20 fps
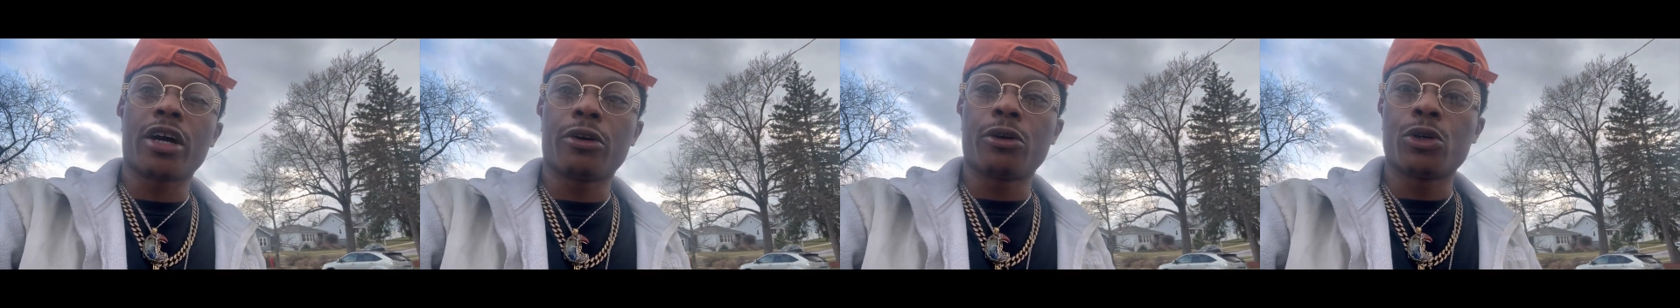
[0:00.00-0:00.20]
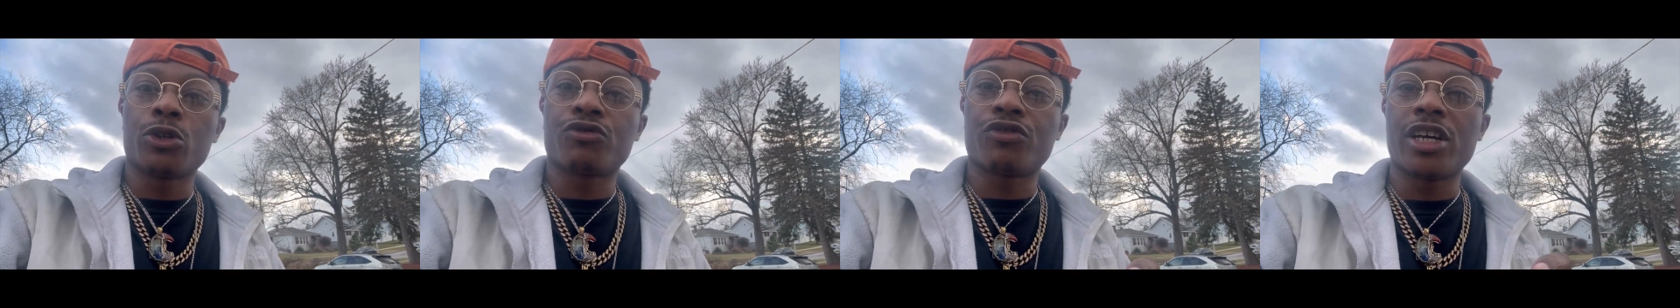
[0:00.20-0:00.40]

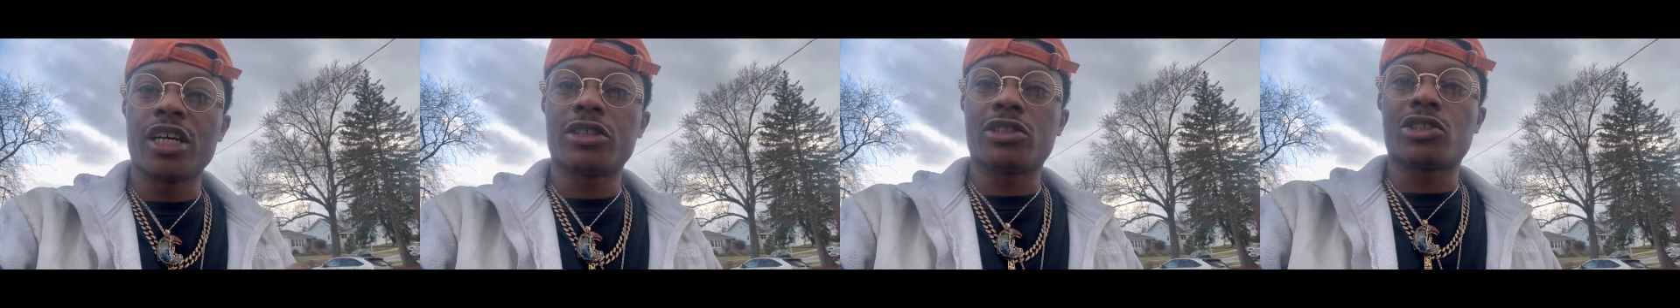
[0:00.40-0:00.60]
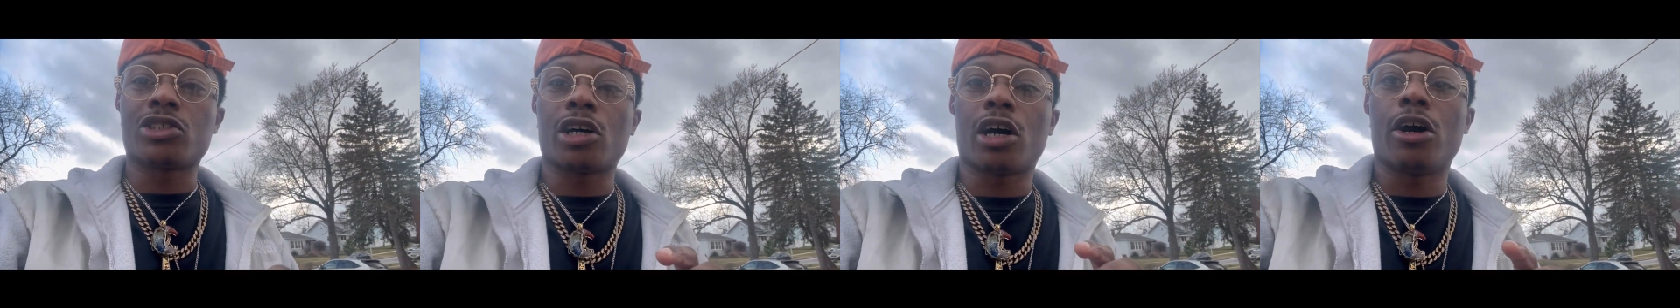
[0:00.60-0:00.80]
those
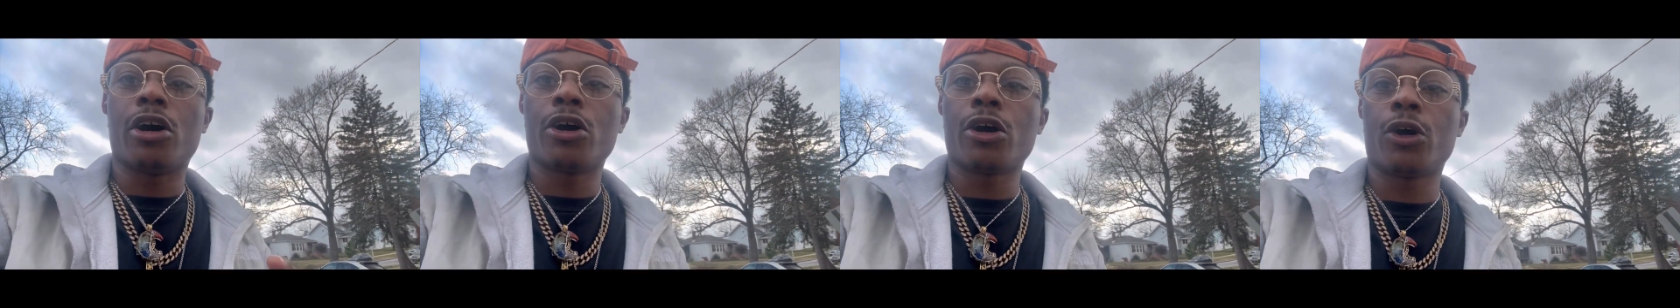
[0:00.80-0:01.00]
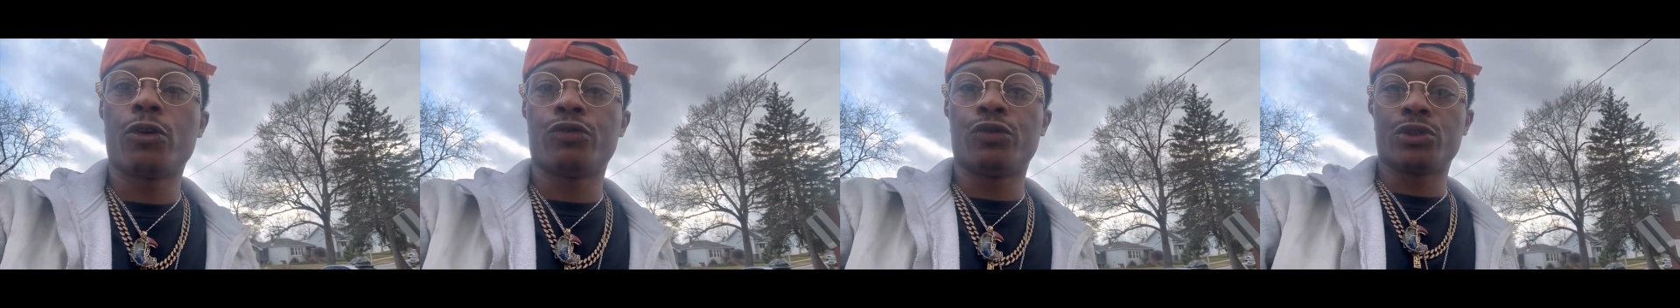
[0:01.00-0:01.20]
phases are
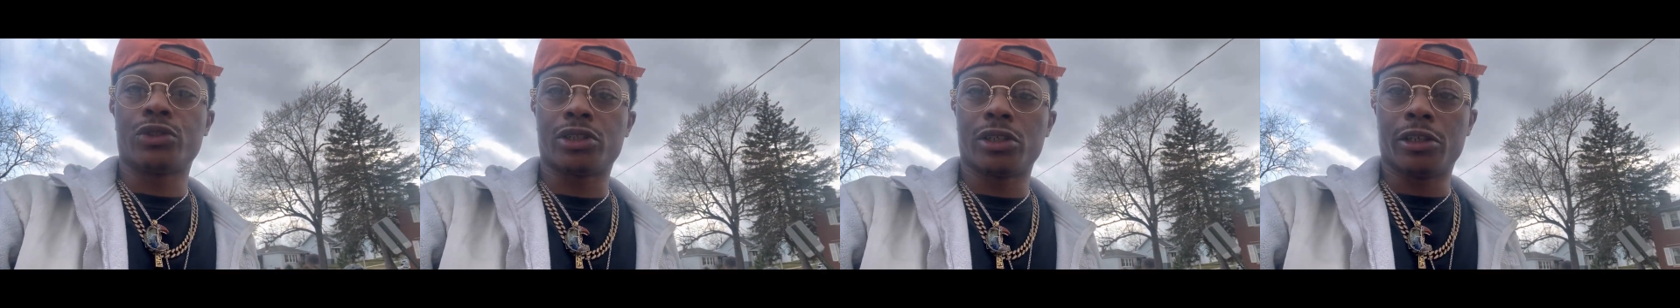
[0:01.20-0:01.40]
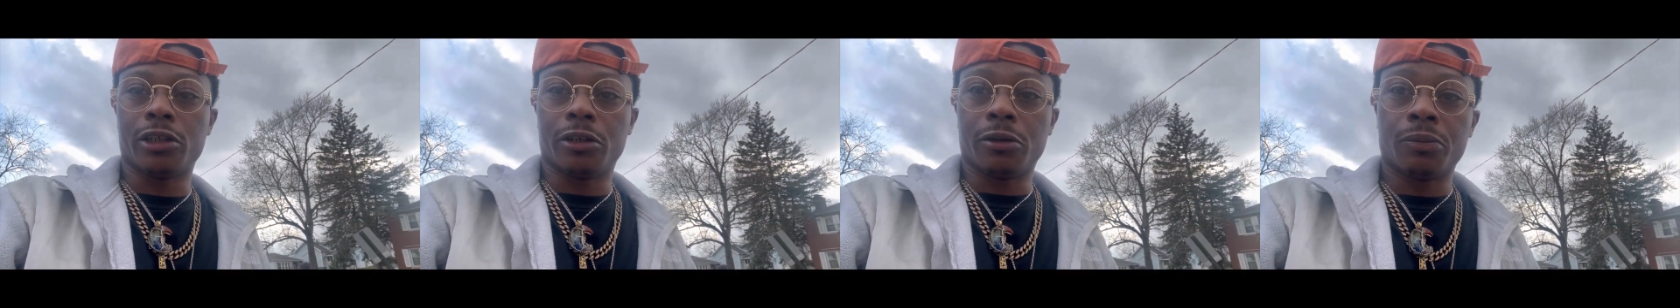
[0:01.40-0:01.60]
harmful
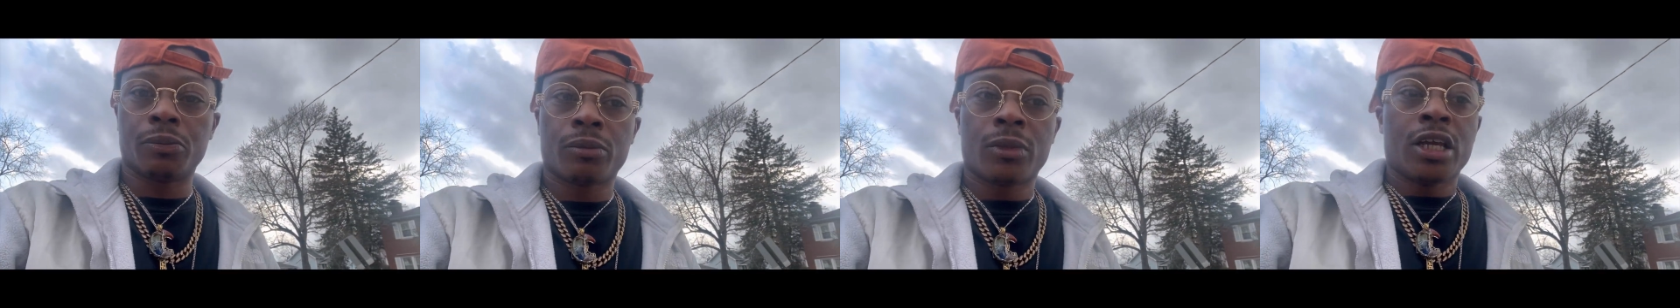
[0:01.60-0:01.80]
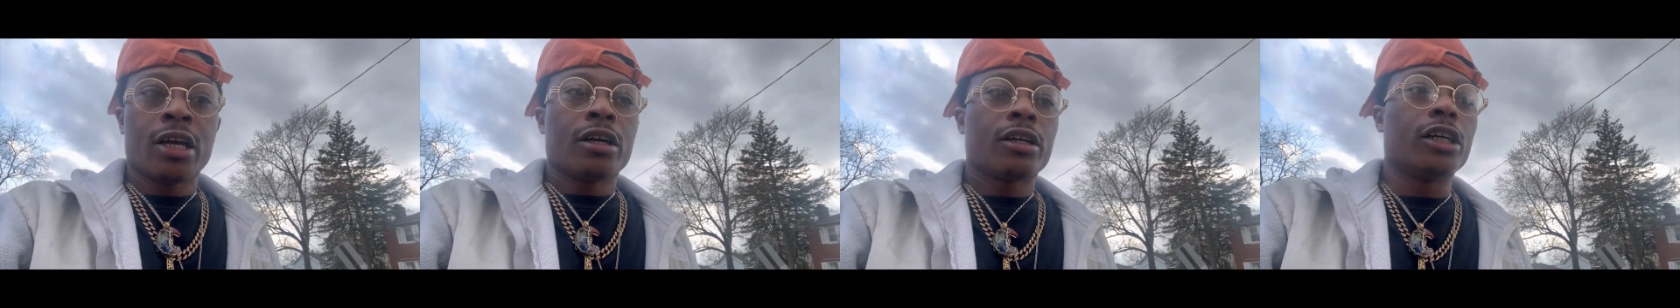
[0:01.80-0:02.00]
to them.
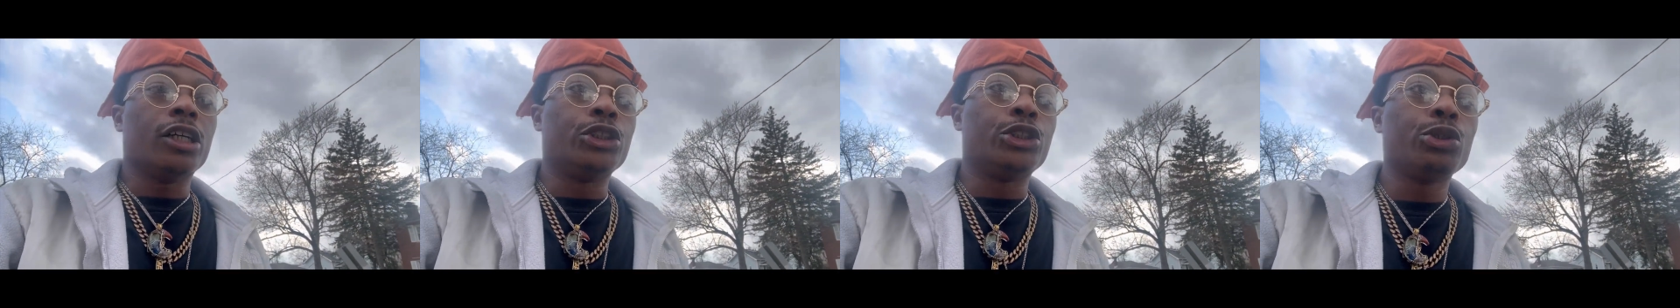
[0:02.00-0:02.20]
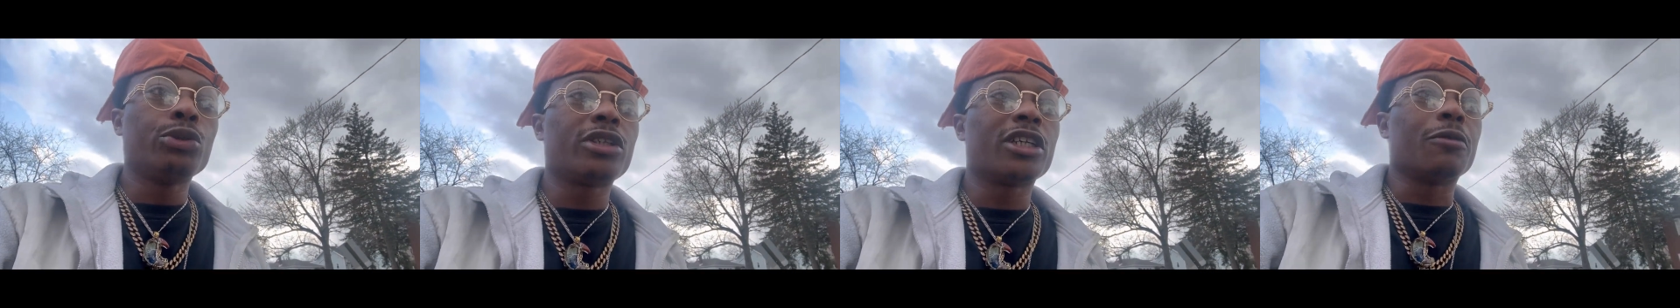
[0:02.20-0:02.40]
Because
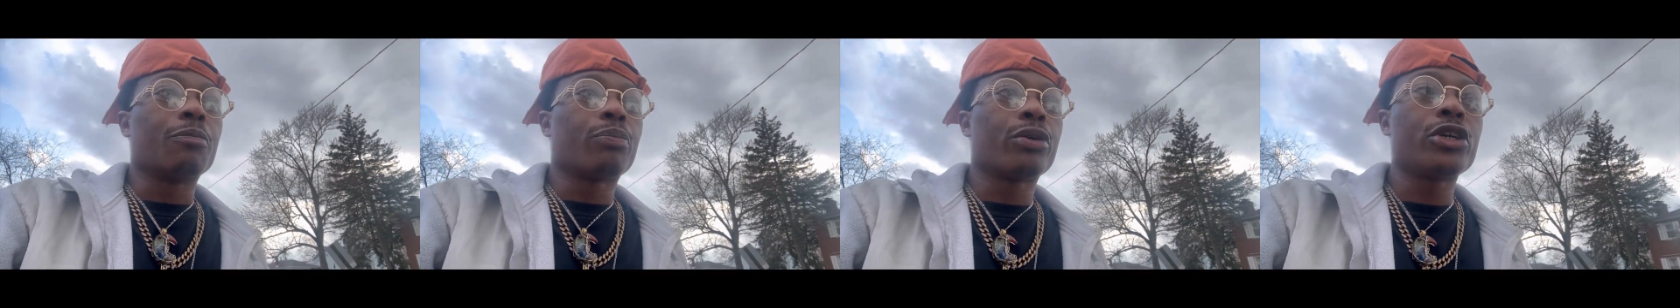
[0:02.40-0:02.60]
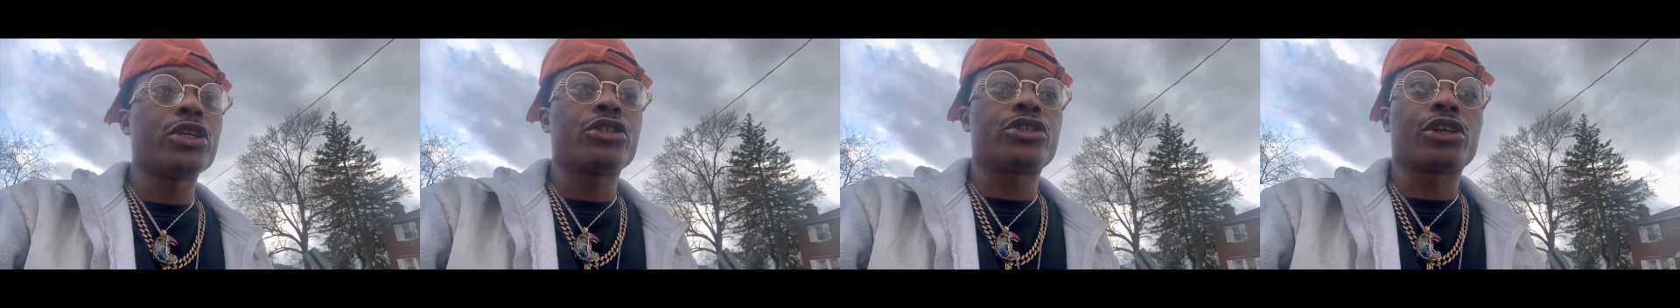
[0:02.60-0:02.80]
you can
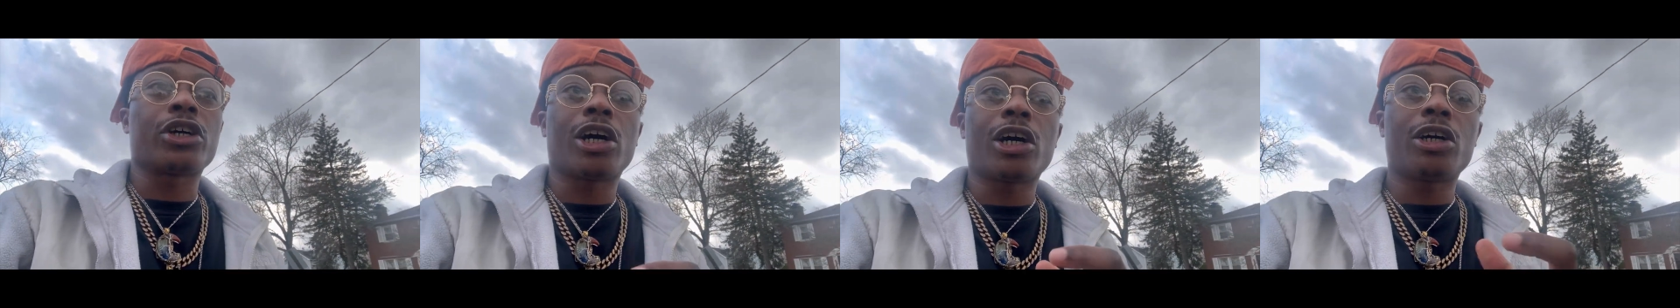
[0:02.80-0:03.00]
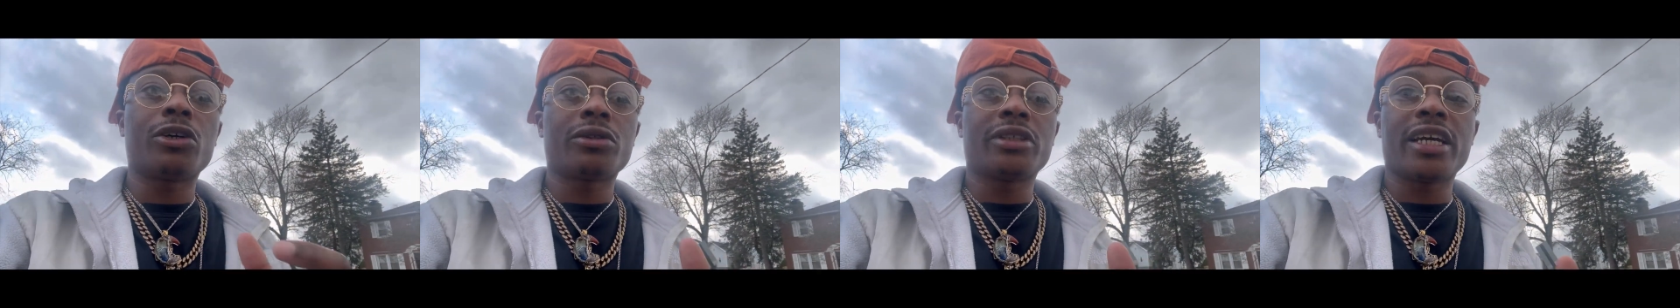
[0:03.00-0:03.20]
preach
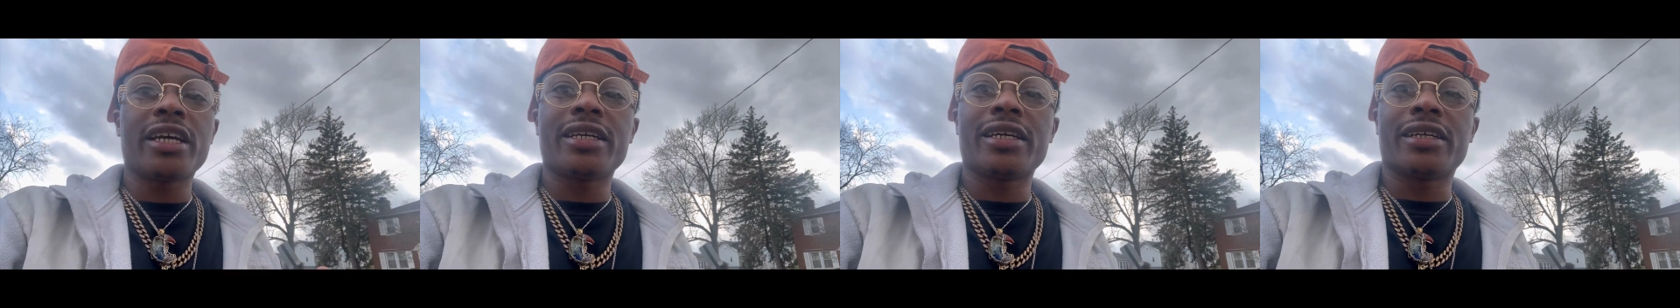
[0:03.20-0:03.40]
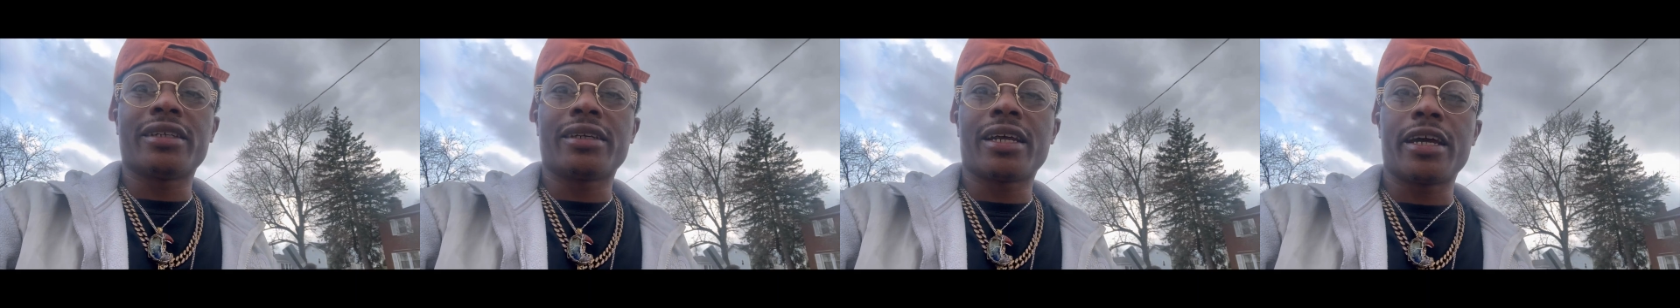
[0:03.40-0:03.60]
all
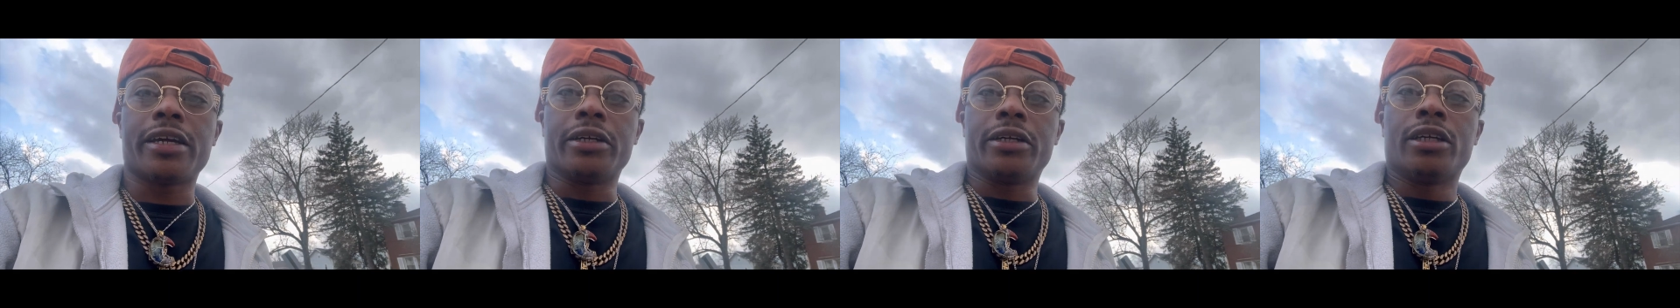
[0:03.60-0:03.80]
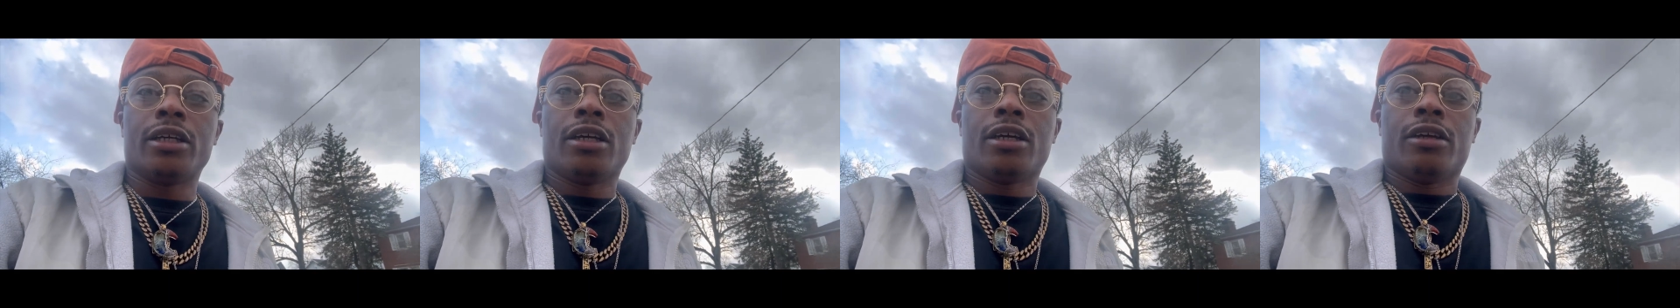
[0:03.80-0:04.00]
day and night.